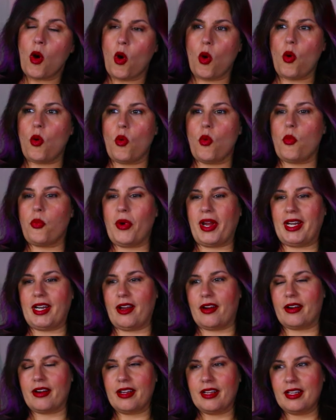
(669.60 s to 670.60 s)
Oh,
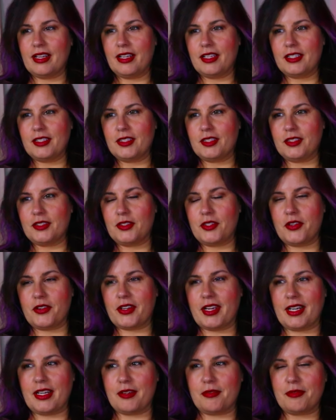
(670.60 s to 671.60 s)
Rhaenyra, you're
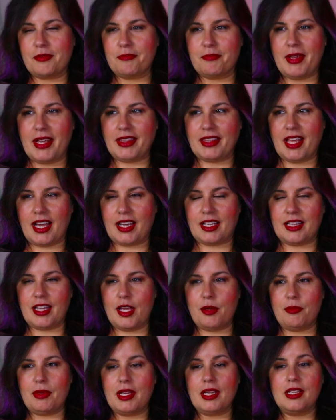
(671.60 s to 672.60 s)
gonna make that
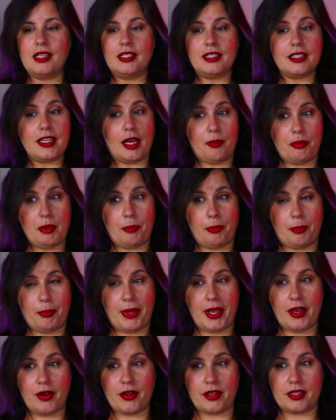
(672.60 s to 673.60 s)
claim? Gotta be
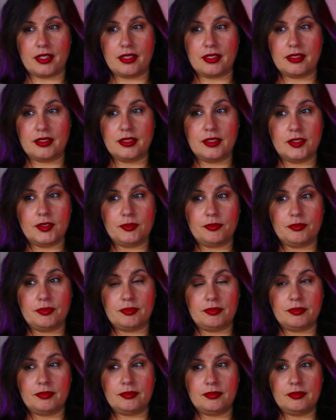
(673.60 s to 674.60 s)
prepared.
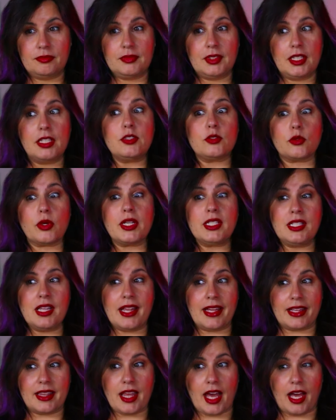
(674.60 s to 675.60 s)
He's crazy
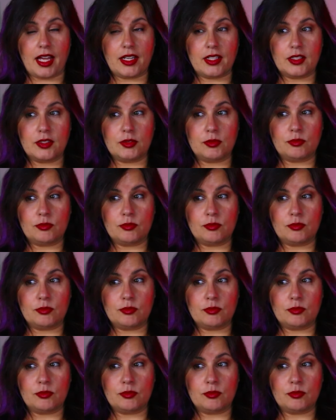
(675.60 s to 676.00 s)
like that.